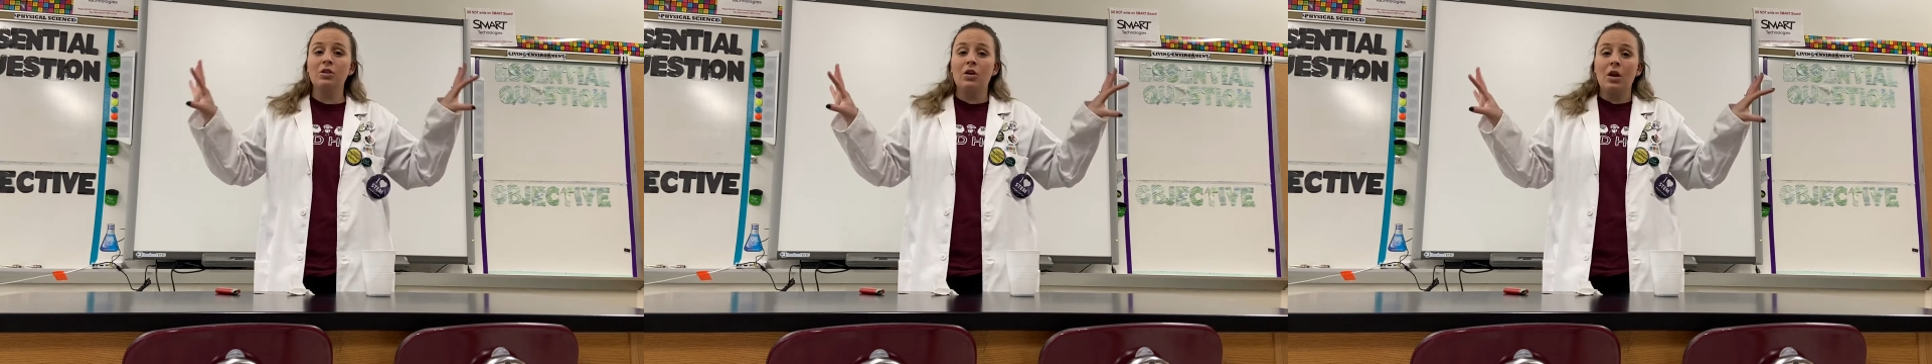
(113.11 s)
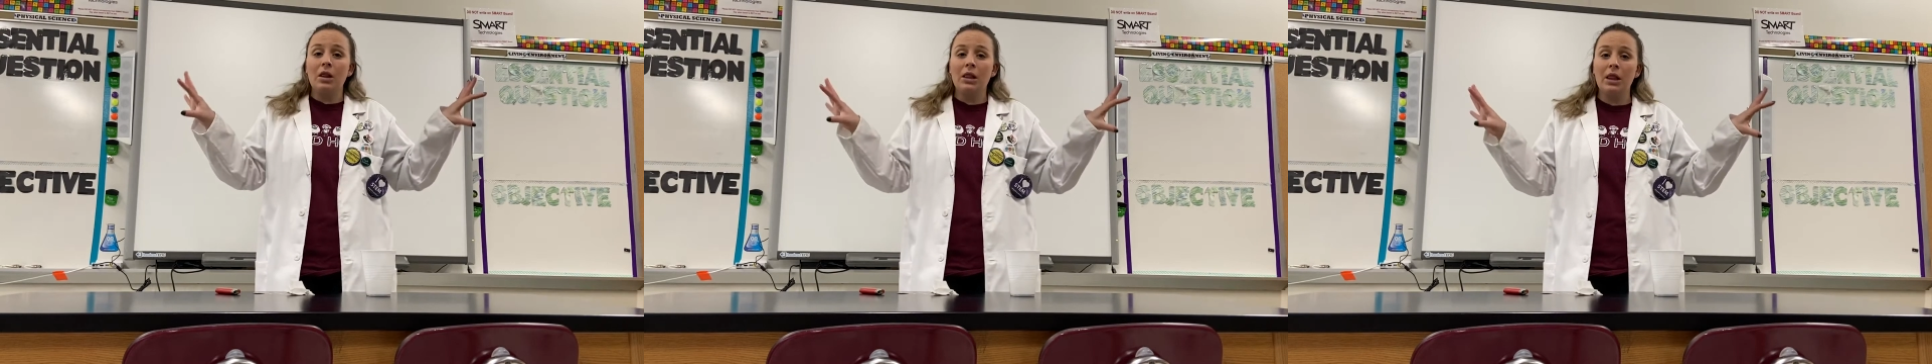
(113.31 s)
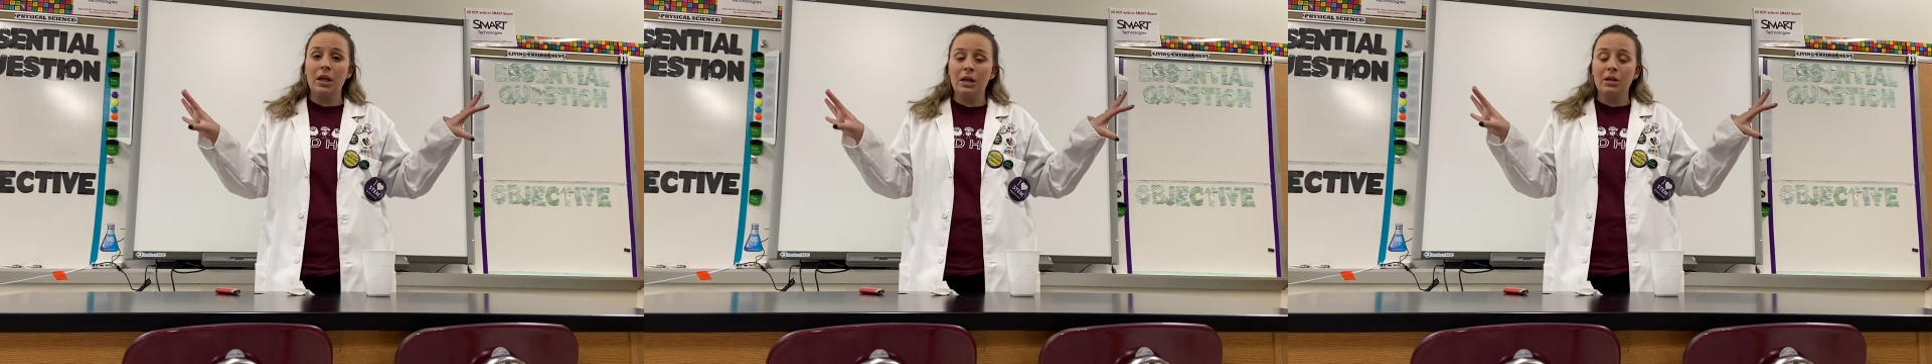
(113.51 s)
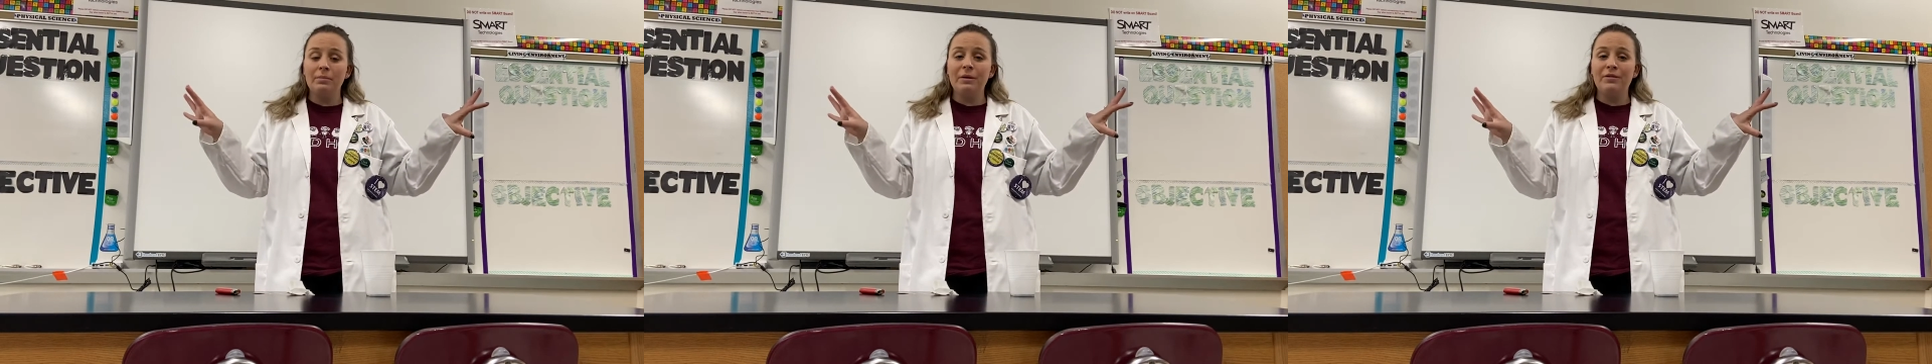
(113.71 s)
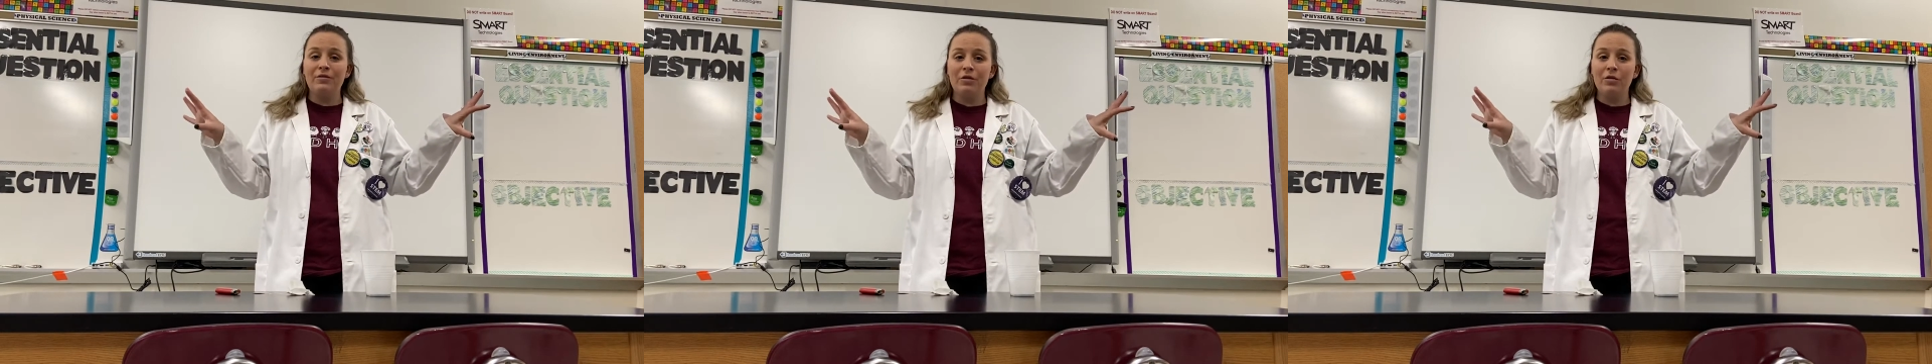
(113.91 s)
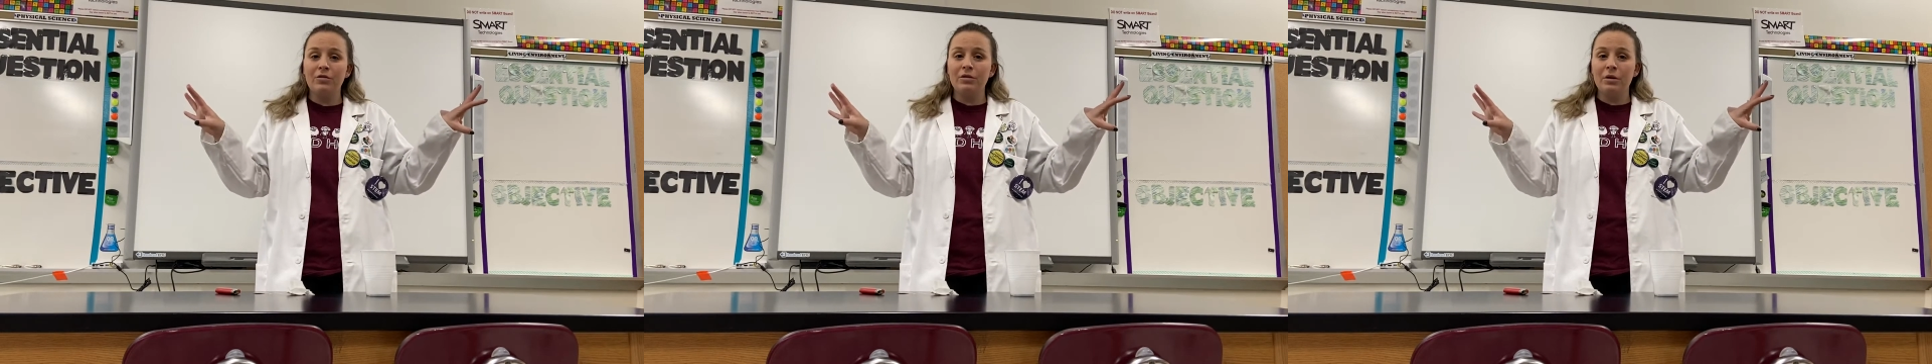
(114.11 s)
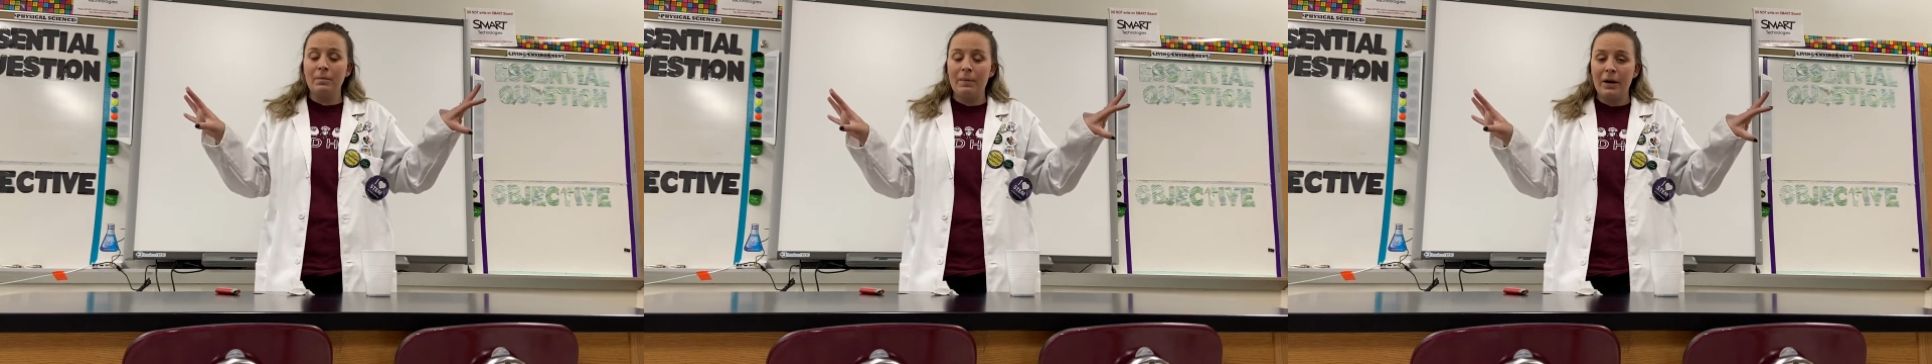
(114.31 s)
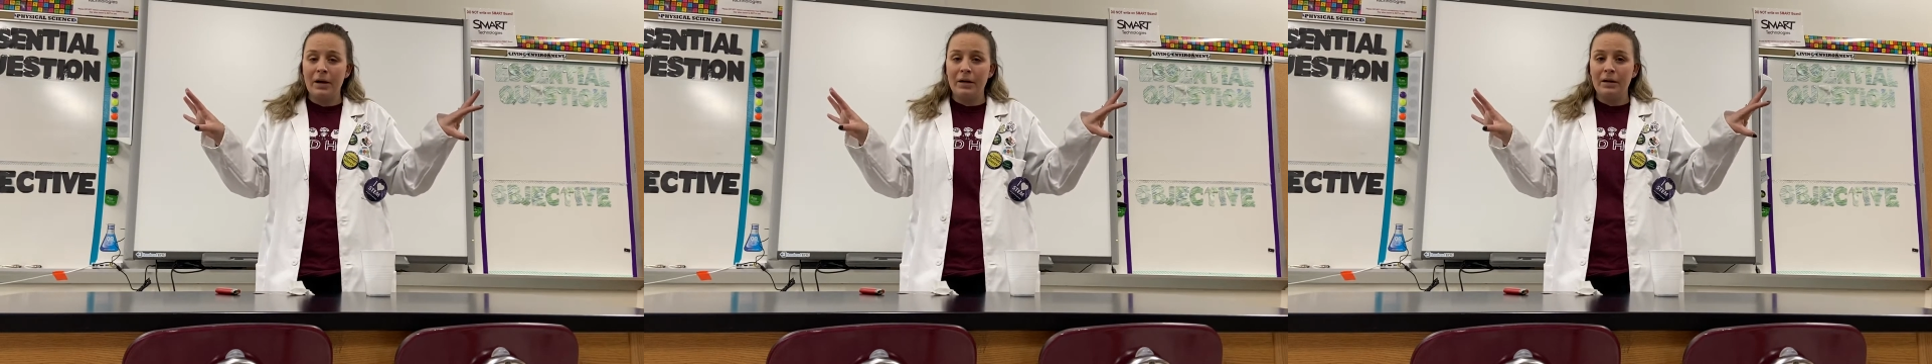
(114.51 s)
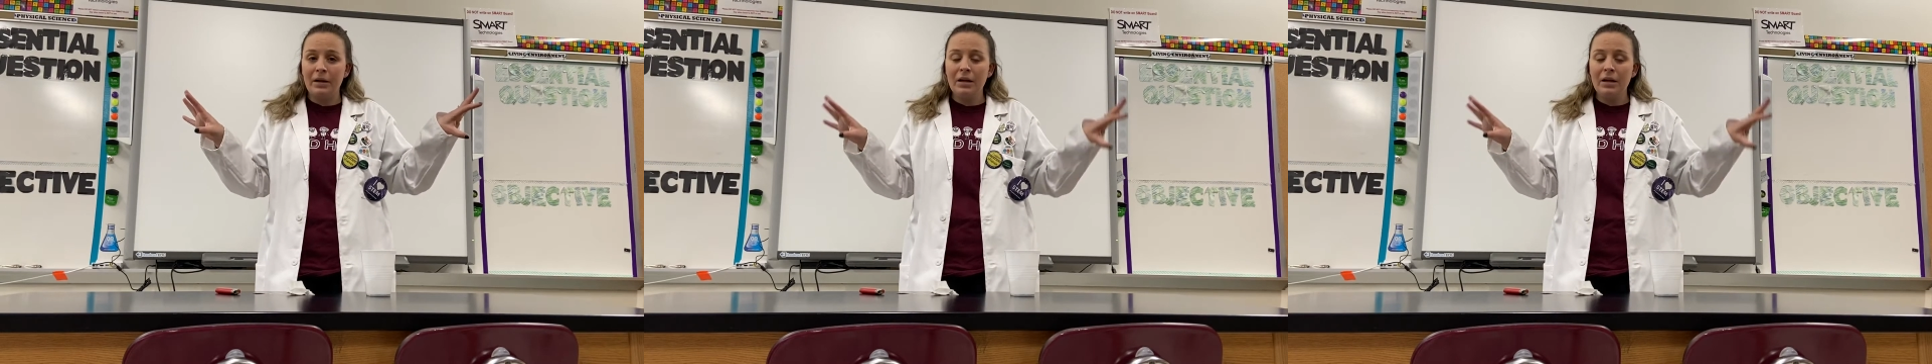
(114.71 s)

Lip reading: are a little bit further apart.